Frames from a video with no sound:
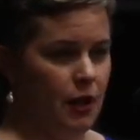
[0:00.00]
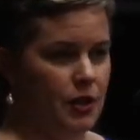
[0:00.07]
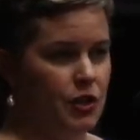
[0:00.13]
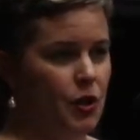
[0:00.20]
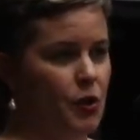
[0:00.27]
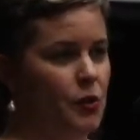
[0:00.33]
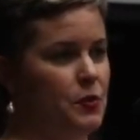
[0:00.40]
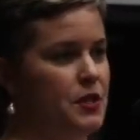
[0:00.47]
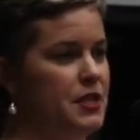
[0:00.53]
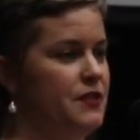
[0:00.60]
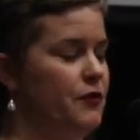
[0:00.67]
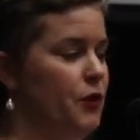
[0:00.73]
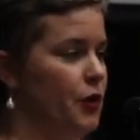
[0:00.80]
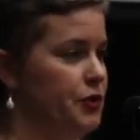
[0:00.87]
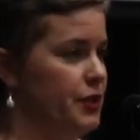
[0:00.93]
So it was
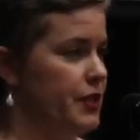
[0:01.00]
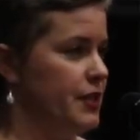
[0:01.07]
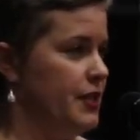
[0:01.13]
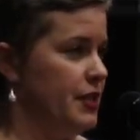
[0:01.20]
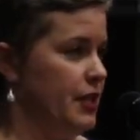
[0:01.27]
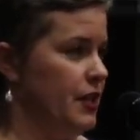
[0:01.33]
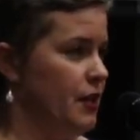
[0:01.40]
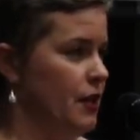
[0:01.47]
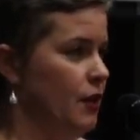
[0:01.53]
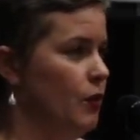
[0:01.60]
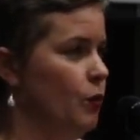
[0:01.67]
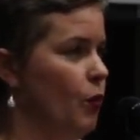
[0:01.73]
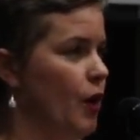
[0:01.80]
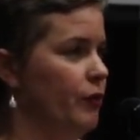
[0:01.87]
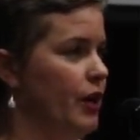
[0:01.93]
difficult to see
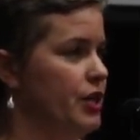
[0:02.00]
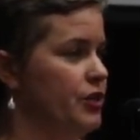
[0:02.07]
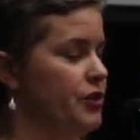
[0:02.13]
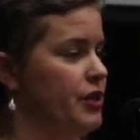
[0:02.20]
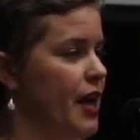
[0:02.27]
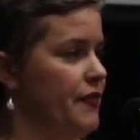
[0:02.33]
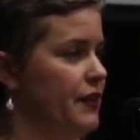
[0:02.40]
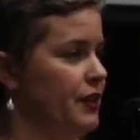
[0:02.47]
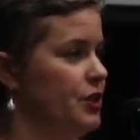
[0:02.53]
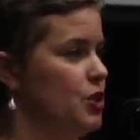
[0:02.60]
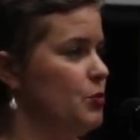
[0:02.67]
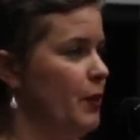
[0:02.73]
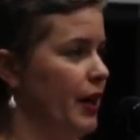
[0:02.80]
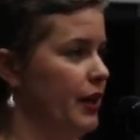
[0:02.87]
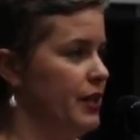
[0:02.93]
what racial and ethnic
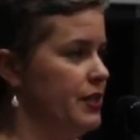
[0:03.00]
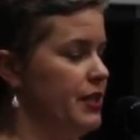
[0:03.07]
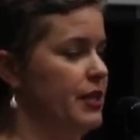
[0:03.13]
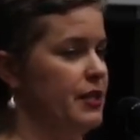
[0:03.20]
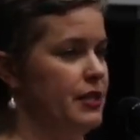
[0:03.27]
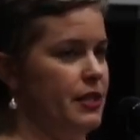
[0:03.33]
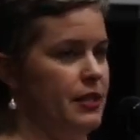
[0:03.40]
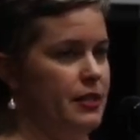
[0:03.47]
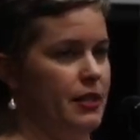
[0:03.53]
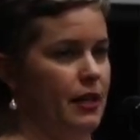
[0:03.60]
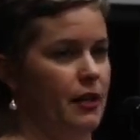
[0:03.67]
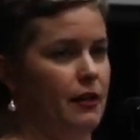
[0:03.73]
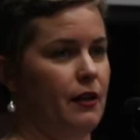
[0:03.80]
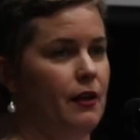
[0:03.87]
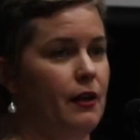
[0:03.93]
disparities existed.
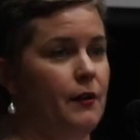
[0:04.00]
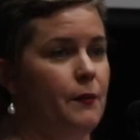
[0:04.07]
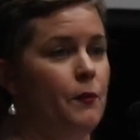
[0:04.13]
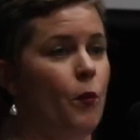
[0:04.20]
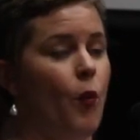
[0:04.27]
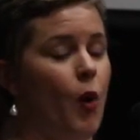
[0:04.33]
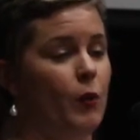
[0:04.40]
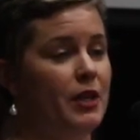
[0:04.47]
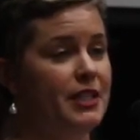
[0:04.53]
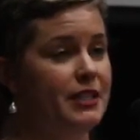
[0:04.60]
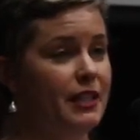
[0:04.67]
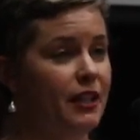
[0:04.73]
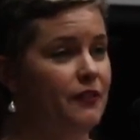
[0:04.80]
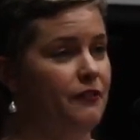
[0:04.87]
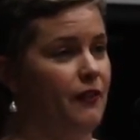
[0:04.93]
What we
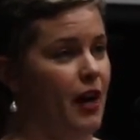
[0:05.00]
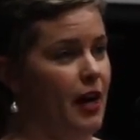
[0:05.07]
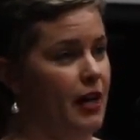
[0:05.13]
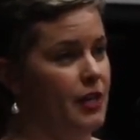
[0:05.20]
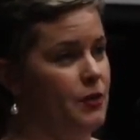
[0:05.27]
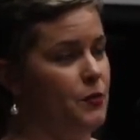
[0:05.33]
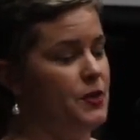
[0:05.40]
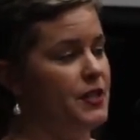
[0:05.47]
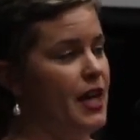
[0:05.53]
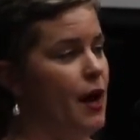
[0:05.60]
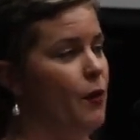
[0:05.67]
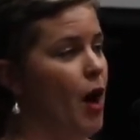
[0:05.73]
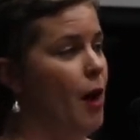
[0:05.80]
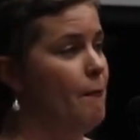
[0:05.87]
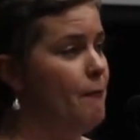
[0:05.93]
did find was
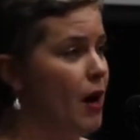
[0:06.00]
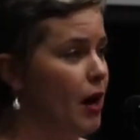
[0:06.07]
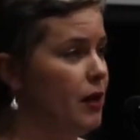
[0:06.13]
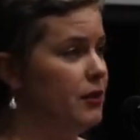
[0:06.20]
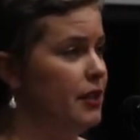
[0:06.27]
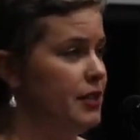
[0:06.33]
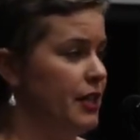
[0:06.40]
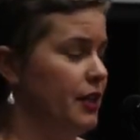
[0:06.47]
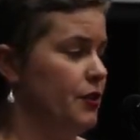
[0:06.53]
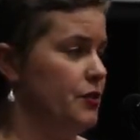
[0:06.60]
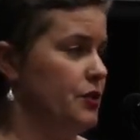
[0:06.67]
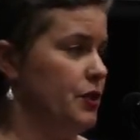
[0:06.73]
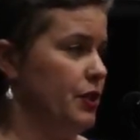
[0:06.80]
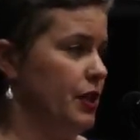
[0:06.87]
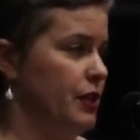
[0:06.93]
that among Latino
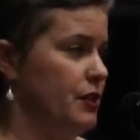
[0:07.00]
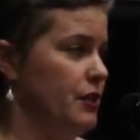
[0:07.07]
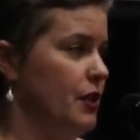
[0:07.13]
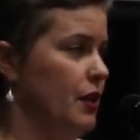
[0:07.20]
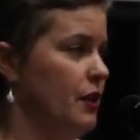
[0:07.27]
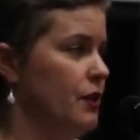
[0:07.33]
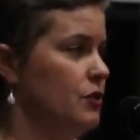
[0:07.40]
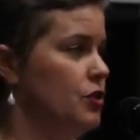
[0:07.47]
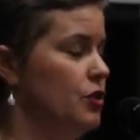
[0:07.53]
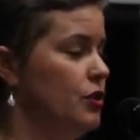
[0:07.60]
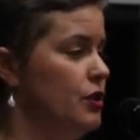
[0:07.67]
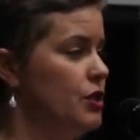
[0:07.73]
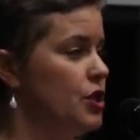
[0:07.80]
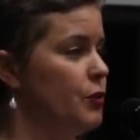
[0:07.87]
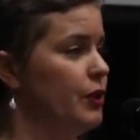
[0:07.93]
students,
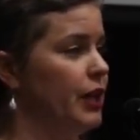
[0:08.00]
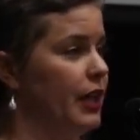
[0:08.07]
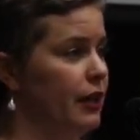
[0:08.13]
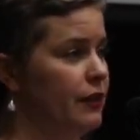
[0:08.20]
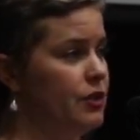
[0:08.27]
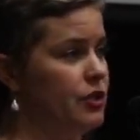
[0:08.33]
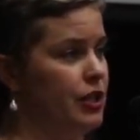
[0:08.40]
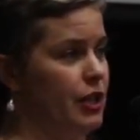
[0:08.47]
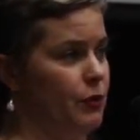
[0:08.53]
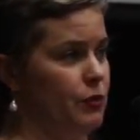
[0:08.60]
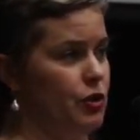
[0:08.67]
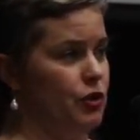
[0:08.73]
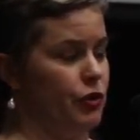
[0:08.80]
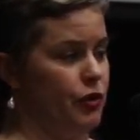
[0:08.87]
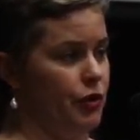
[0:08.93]
students who were English
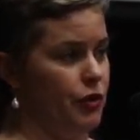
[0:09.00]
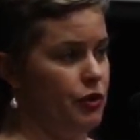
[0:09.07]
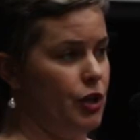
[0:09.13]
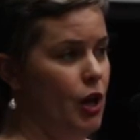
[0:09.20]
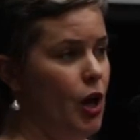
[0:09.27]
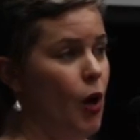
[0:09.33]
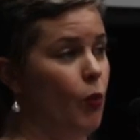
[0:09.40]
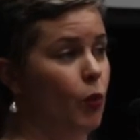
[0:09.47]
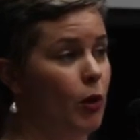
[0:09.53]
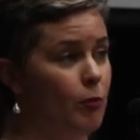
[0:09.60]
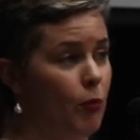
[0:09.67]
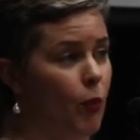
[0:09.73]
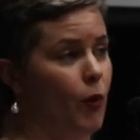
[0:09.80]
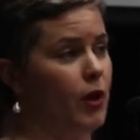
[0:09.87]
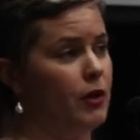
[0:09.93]
language learners were
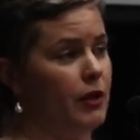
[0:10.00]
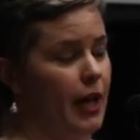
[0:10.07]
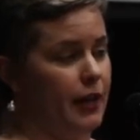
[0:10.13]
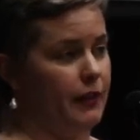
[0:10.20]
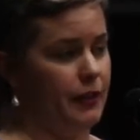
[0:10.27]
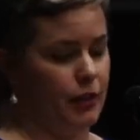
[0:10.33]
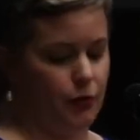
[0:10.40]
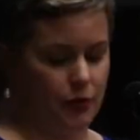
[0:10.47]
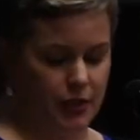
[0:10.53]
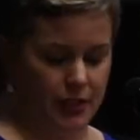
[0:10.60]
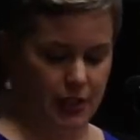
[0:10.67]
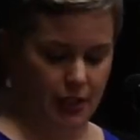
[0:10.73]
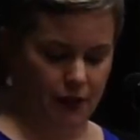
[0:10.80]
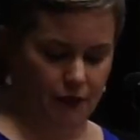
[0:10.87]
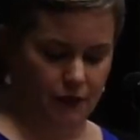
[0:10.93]
more likely to
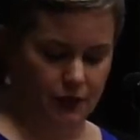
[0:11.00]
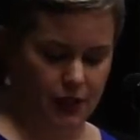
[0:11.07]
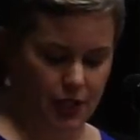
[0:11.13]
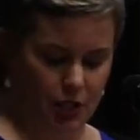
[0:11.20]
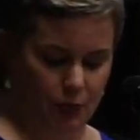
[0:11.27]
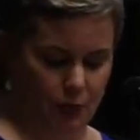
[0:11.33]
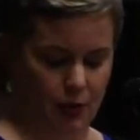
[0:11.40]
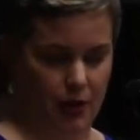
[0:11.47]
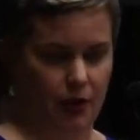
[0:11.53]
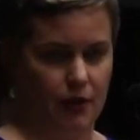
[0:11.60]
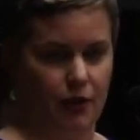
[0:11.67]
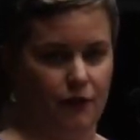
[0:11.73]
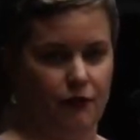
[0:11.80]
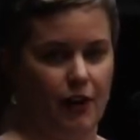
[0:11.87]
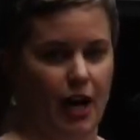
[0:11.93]
receive discipline
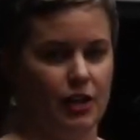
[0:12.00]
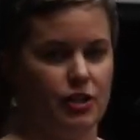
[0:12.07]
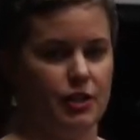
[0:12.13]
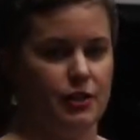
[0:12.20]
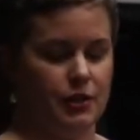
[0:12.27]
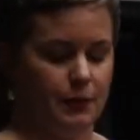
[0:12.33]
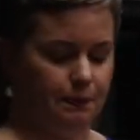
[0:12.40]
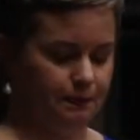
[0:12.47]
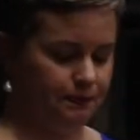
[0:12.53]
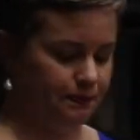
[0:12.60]
infractions.